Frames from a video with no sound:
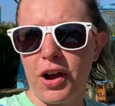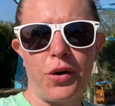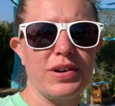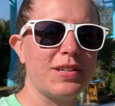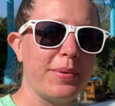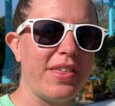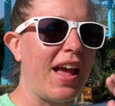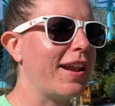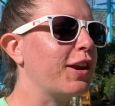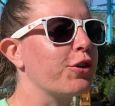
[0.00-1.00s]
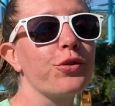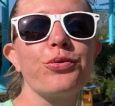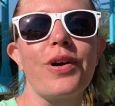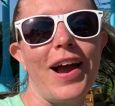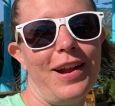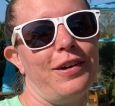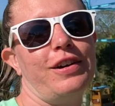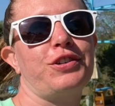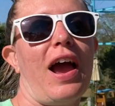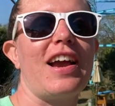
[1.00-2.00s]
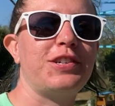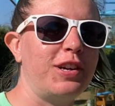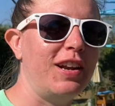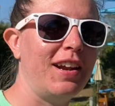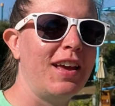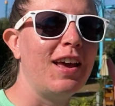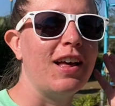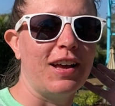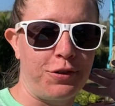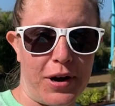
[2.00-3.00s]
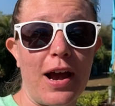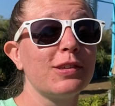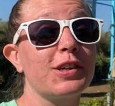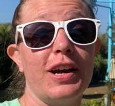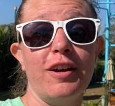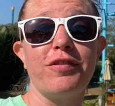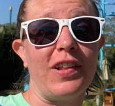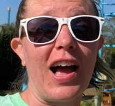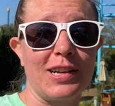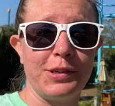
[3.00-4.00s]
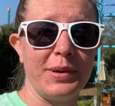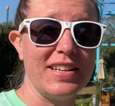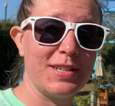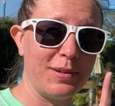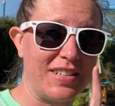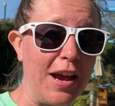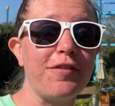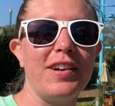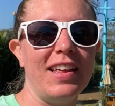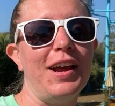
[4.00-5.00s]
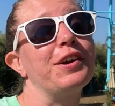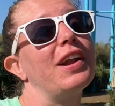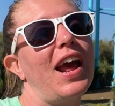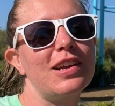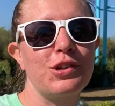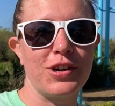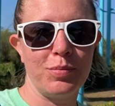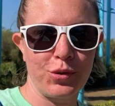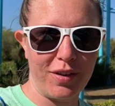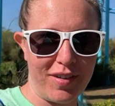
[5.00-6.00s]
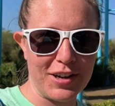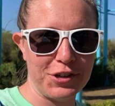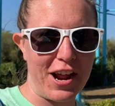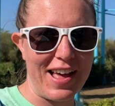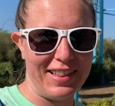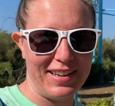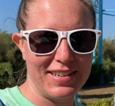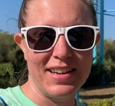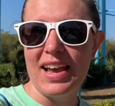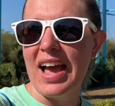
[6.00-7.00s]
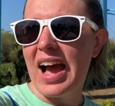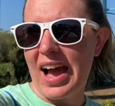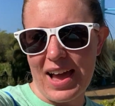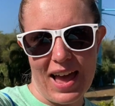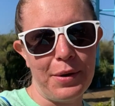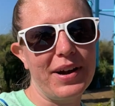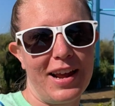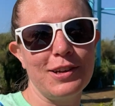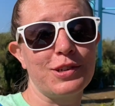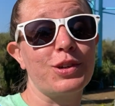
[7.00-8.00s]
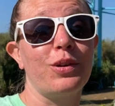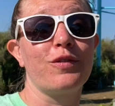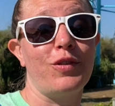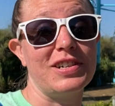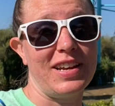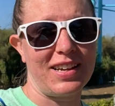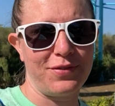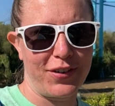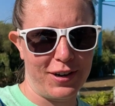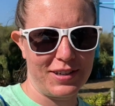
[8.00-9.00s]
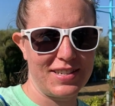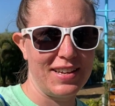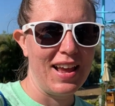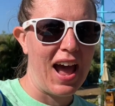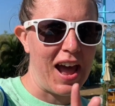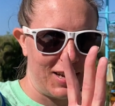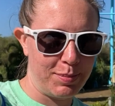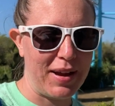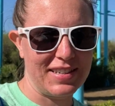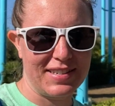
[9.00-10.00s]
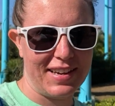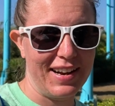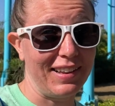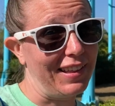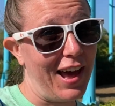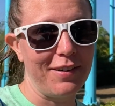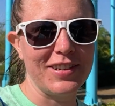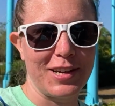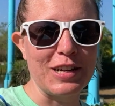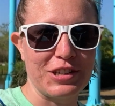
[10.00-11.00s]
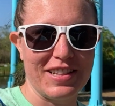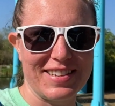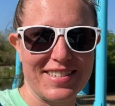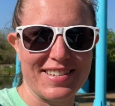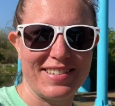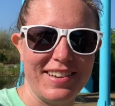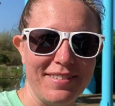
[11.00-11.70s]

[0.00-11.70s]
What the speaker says: course, with any new ride or attraction, crowds are gonna flock to it. So definitely on your next trip to Adventure Island, I would head to Solar Vortex first. I expect it to get a lot of attention this season.